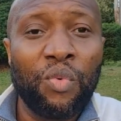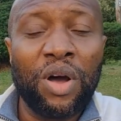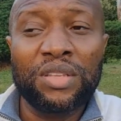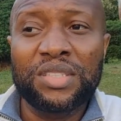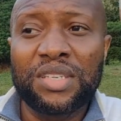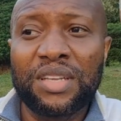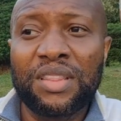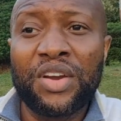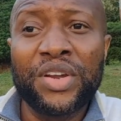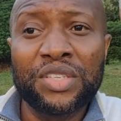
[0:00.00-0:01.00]
what
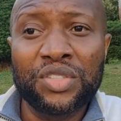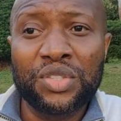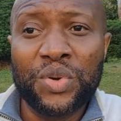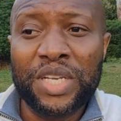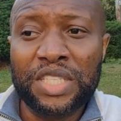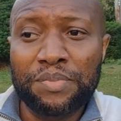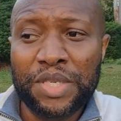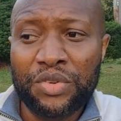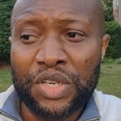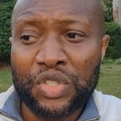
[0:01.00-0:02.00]
there is to
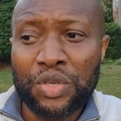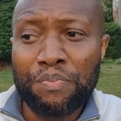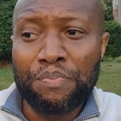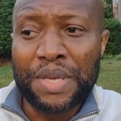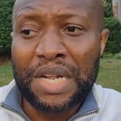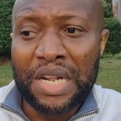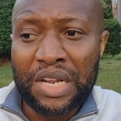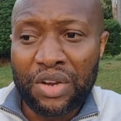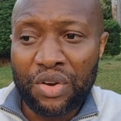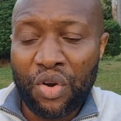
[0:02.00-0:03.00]
experience, to
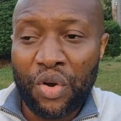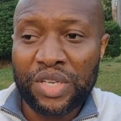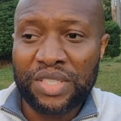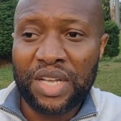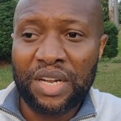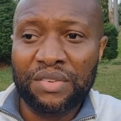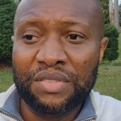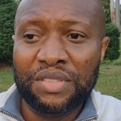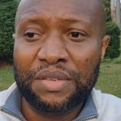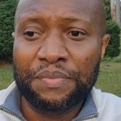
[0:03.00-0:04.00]
build
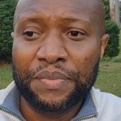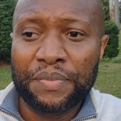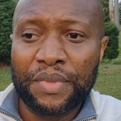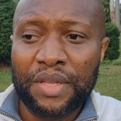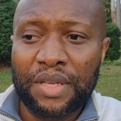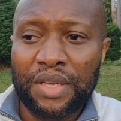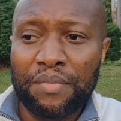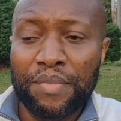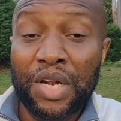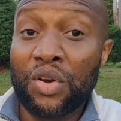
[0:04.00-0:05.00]
ourselves,
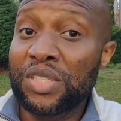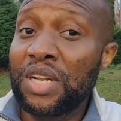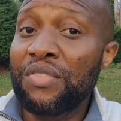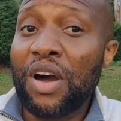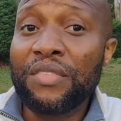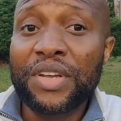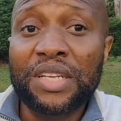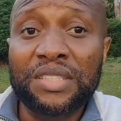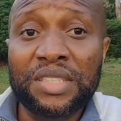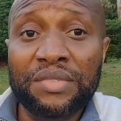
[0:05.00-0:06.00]
build our
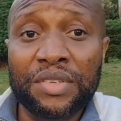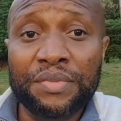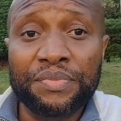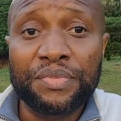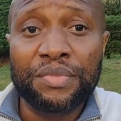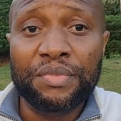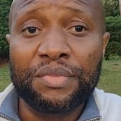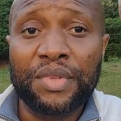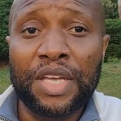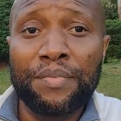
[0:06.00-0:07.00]
self-confidence even,
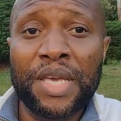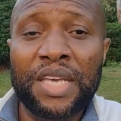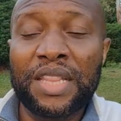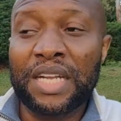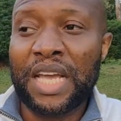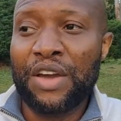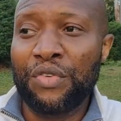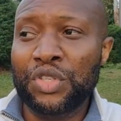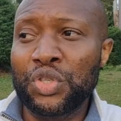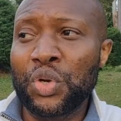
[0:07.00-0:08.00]
in making that
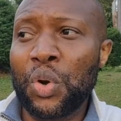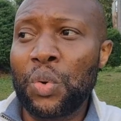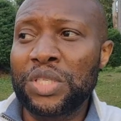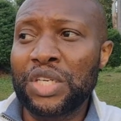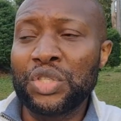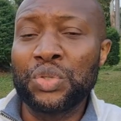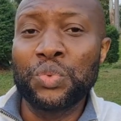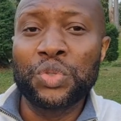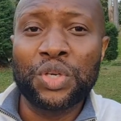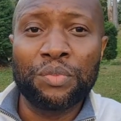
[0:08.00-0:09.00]
effort to go out and
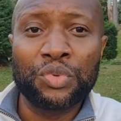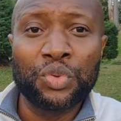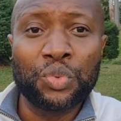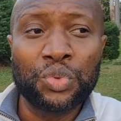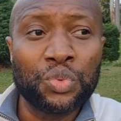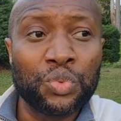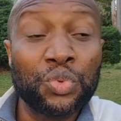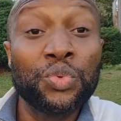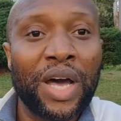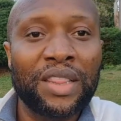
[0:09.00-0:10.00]
do
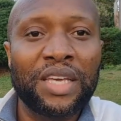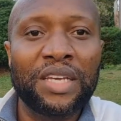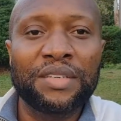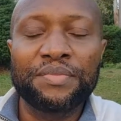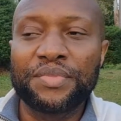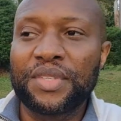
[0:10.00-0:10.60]
that thing.